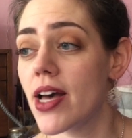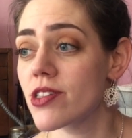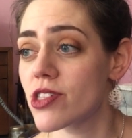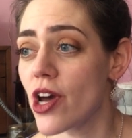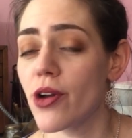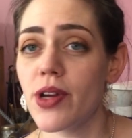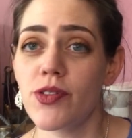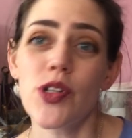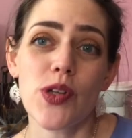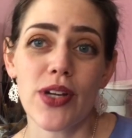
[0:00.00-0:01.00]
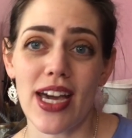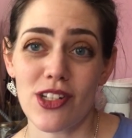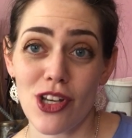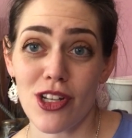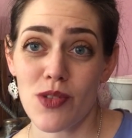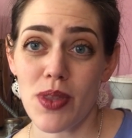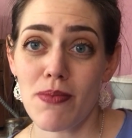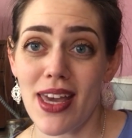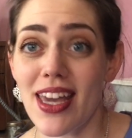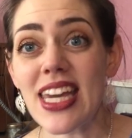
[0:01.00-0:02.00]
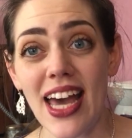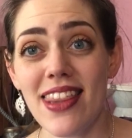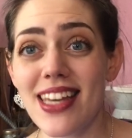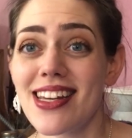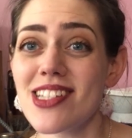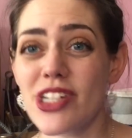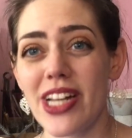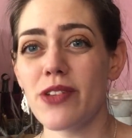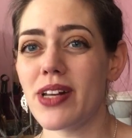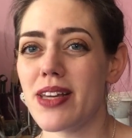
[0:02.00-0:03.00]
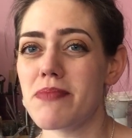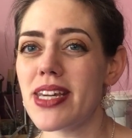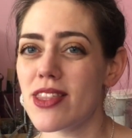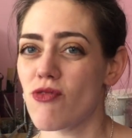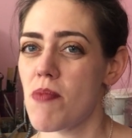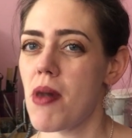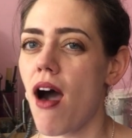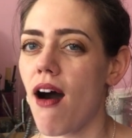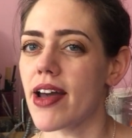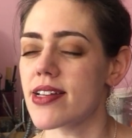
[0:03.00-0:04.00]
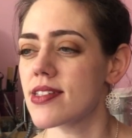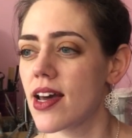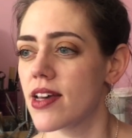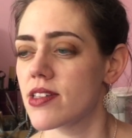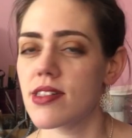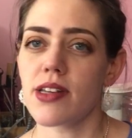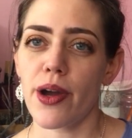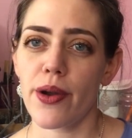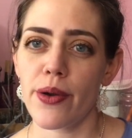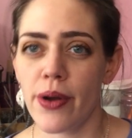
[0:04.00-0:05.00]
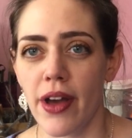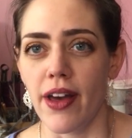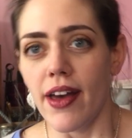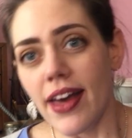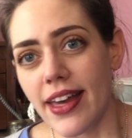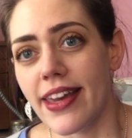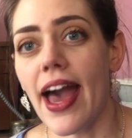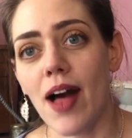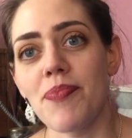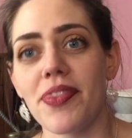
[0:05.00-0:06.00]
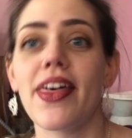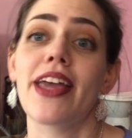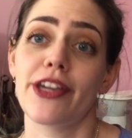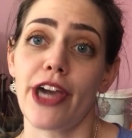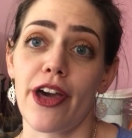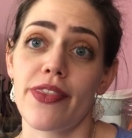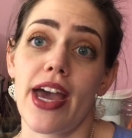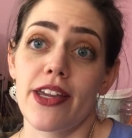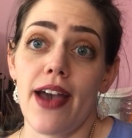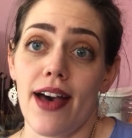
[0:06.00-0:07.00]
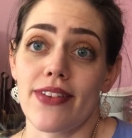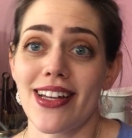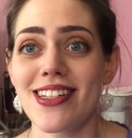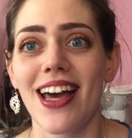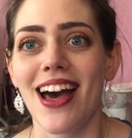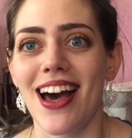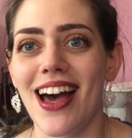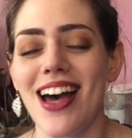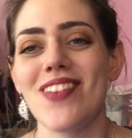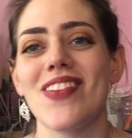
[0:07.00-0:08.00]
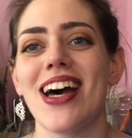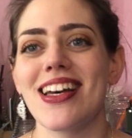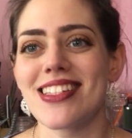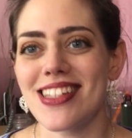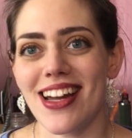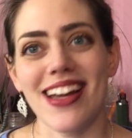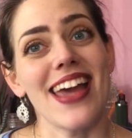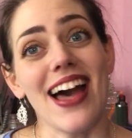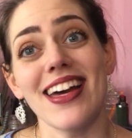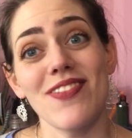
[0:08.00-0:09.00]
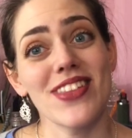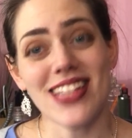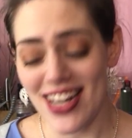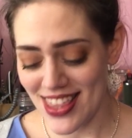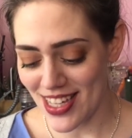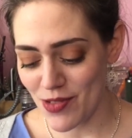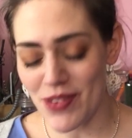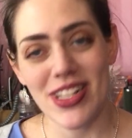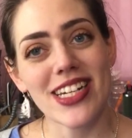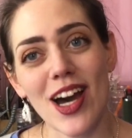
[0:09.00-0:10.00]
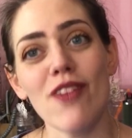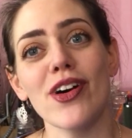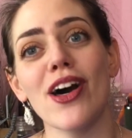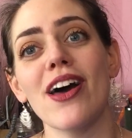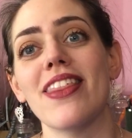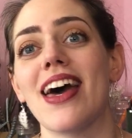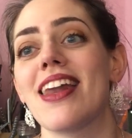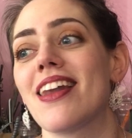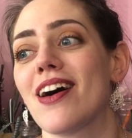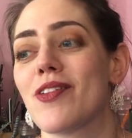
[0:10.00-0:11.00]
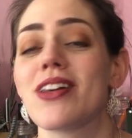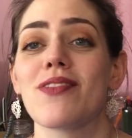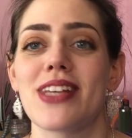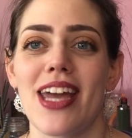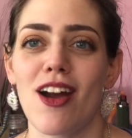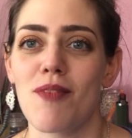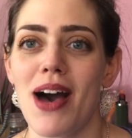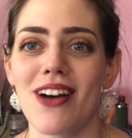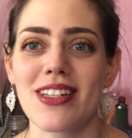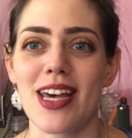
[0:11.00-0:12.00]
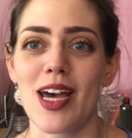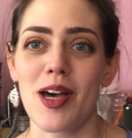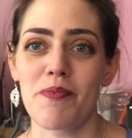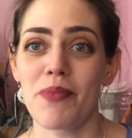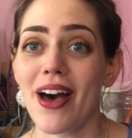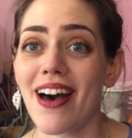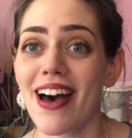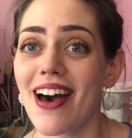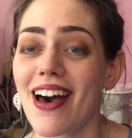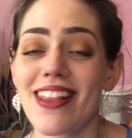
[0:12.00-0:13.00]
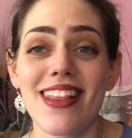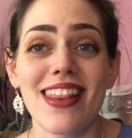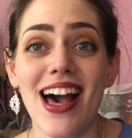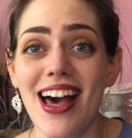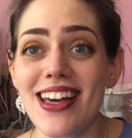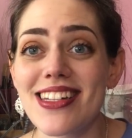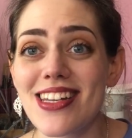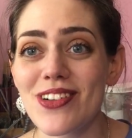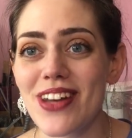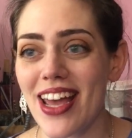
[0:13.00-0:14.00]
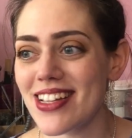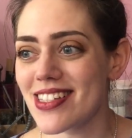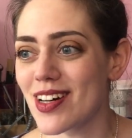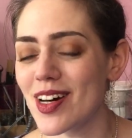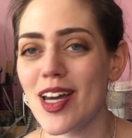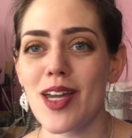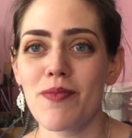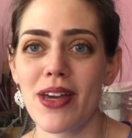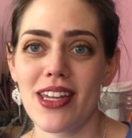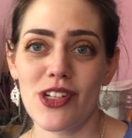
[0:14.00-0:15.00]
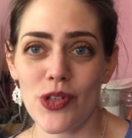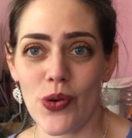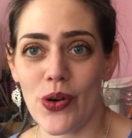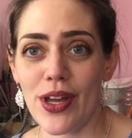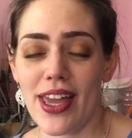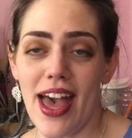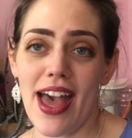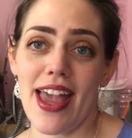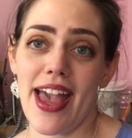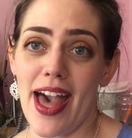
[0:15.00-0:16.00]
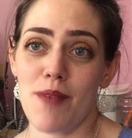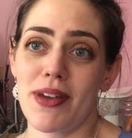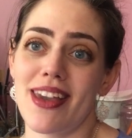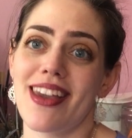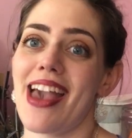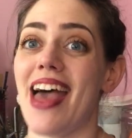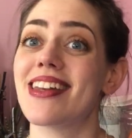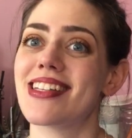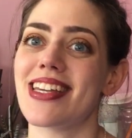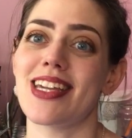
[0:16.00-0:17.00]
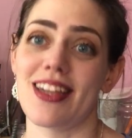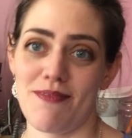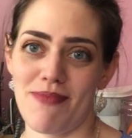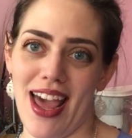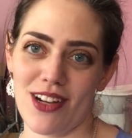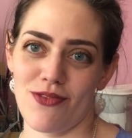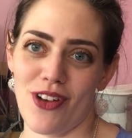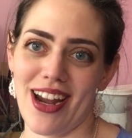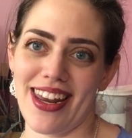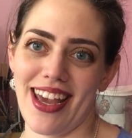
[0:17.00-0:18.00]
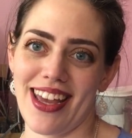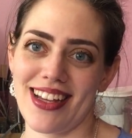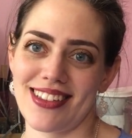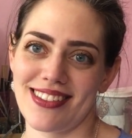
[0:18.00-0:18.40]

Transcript: So if you do get in touch with me, then it is genuinely me that replies. So yeah, there you have it. So yeah, if there's anything you want me to cover, then I would love to hear about it. But other than that, until next time, enjoy a happy anti-Black Friday.